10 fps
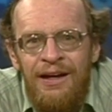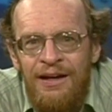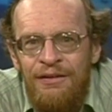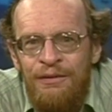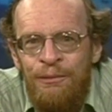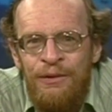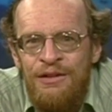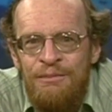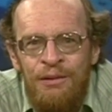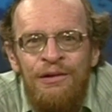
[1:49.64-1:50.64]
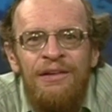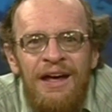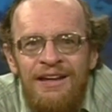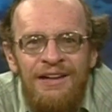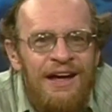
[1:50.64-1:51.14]
And when you burn
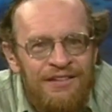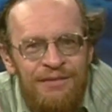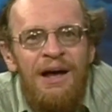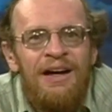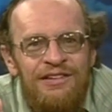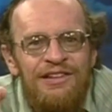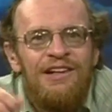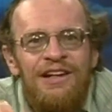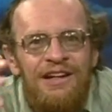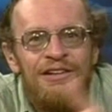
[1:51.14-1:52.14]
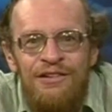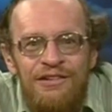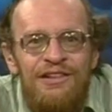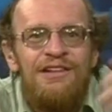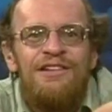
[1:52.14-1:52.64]
that, you add some oxygen and it
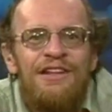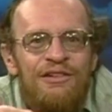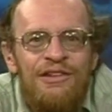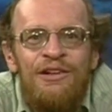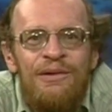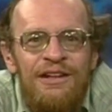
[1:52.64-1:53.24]
turns into CO2,